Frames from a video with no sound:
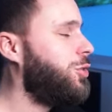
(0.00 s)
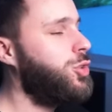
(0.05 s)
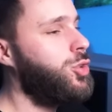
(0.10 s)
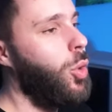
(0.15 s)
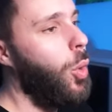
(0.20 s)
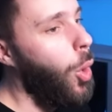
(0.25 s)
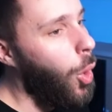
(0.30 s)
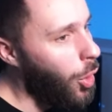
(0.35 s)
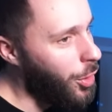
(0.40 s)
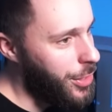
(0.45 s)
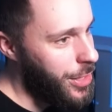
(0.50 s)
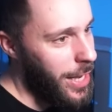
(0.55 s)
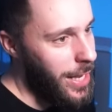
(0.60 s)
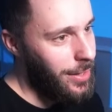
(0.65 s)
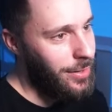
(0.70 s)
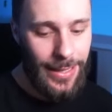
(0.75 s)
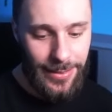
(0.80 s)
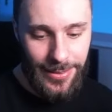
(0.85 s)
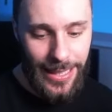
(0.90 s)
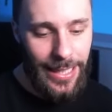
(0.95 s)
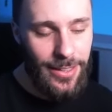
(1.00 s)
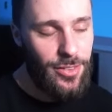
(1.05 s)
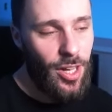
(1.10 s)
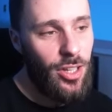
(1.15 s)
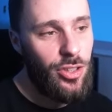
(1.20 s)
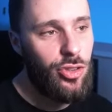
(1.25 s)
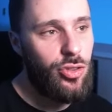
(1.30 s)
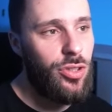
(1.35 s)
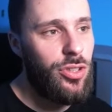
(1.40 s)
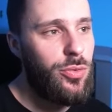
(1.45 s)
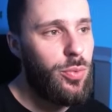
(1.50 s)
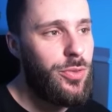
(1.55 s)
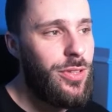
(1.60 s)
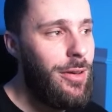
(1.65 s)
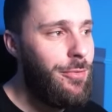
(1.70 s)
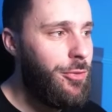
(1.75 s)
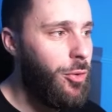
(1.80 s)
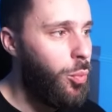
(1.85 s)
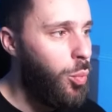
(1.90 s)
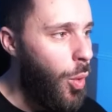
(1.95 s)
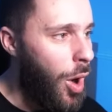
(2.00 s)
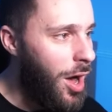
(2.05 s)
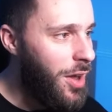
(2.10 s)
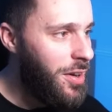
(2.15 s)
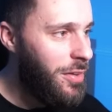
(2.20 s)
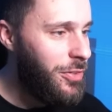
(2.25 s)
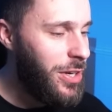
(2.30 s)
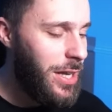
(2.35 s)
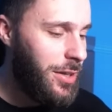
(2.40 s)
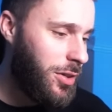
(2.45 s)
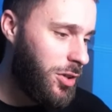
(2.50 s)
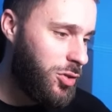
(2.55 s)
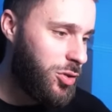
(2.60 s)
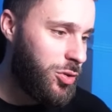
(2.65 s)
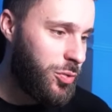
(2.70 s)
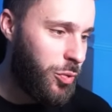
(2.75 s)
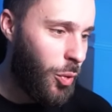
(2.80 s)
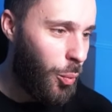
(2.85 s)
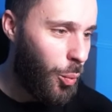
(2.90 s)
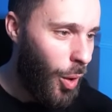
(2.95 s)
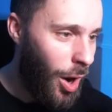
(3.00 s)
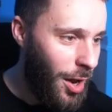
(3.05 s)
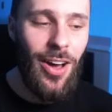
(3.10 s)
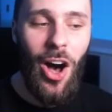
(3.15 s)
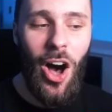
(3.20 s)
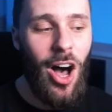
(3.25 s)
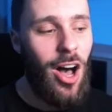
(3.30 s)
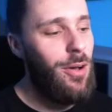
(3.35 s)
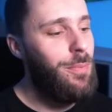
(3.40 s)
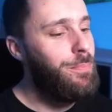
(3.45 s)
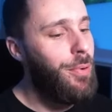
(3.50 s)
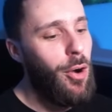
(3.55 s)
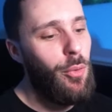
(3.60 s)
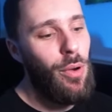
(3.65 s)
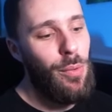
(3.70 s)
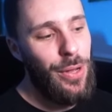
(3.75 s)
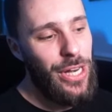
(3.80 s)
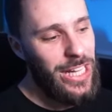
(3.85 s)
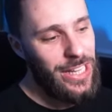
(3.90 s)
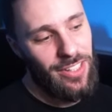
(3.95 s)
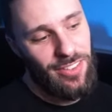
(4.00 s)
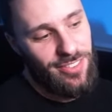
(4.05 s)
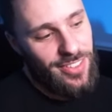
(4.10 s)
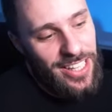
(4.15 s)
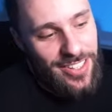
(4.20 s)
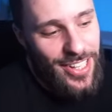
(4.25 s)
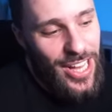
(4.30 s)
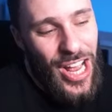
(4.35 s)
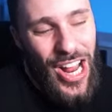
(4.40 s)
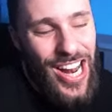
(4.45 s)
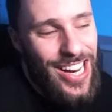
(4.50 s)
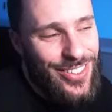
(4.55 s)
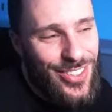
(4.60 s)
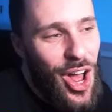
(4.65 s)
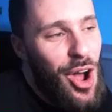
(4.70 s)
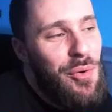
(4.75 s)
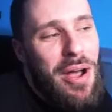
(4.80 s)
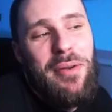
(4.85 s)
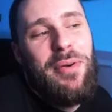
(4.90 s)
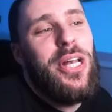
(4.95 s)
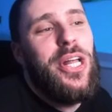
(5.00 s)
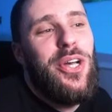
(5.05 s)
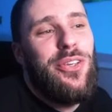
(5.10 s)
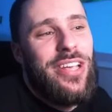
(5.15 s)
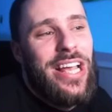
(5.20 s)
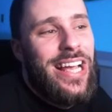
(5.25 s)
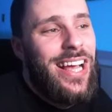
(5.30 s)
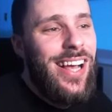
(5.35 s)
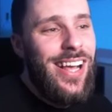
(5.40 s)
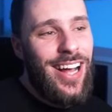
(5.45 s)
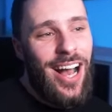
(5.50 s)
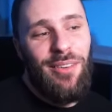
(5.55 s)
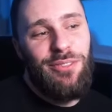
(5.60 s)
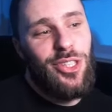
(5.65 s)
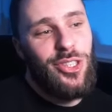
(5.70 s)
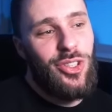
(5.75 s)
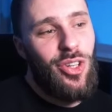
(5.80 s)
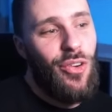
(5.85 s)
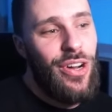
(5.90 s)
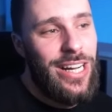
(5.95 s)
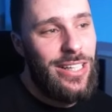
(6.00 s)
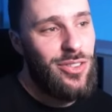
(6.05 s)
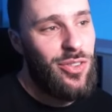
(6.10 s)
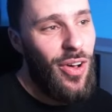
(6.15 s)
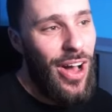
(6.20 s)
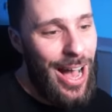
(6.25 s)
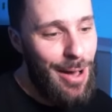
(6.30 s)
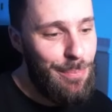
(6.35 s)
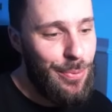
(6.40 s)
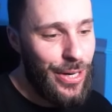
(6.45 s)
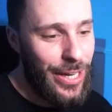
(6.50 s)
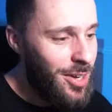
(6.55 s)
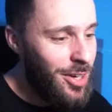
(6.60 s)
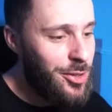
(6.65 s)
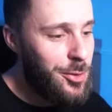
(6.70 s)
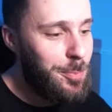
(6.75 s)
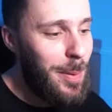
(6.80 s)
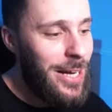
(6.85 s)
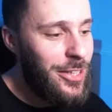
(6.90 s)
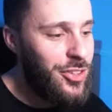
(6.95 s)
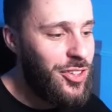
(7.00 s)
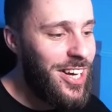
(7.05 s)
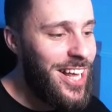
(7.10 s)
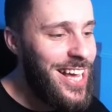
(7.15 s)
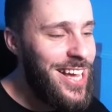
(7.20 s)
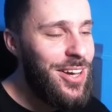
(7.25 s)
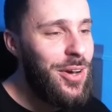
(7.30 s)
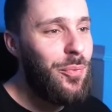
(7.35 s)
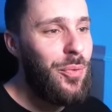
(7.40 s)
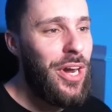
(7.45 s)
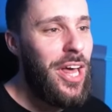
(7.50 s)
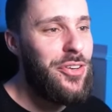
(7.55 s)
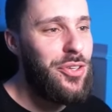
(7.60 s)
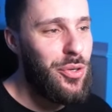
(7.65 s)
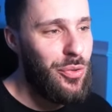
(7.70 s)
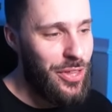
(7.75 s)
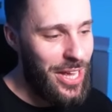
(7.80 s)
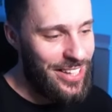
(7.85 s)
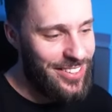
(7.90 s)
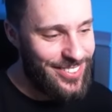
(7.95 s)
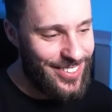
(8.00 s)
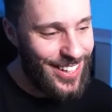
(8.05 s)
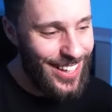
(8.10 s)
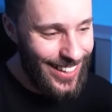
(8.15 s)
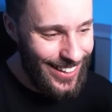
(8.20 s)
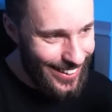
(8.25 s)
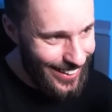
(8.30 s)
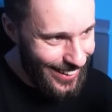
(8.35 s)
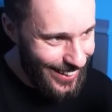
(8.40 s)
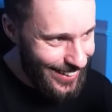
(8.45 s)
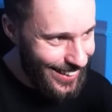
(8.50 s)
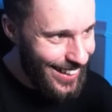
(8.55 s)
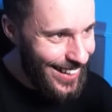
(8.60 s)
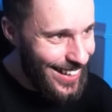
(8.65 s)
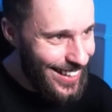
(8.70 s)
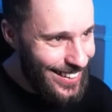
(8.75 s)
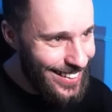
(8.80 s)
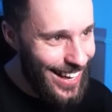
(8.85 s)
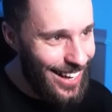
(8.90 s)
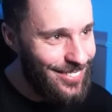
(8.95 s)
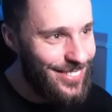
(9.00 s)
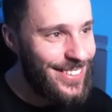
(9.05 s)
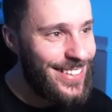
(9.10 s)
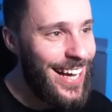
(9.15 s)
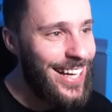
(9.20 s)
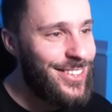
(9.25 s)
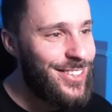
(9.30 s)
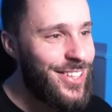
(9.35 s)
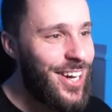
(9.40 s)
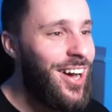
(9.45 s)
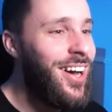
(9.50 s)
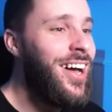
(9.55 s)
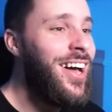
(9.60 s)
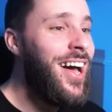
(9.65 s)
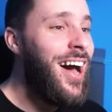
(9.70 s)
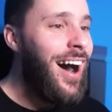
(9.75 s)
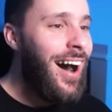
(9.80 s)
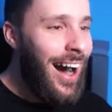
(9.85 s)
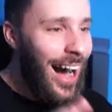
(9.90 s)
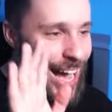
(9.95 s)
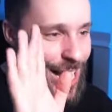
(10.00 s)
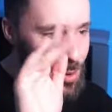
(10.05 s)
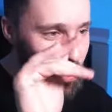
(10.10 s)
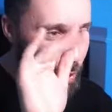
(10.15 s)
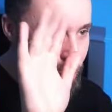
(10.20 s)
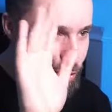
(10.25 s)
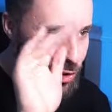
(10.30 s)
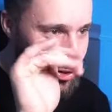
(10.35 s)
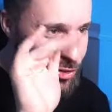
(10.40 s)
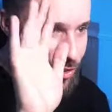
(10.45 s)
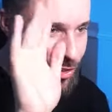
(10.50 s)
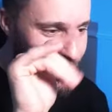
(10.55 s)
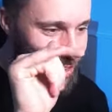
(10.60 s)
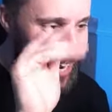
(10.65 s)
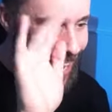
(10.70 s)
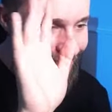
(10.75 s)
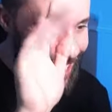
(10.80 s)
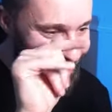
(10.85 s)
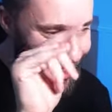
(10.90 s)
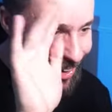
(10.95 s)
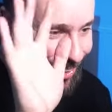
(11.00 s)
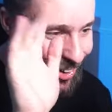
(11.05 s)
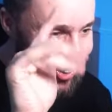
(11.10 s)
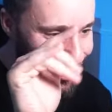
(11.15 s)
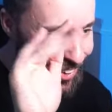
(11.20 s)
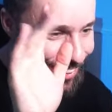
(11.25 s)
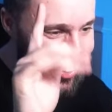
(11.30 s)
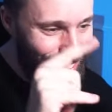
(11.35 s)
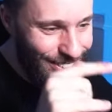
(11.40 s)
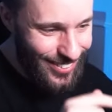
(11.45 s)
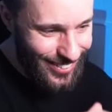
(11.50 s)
soaking. As the Industrious was that for one? I think the Industrious for one? Oh, bro, we're winning this. There's no way we're losing. I'm just sorry. That's not happening. Especially when I do this. Counter Catcher. Hi, Water Ball. Hello.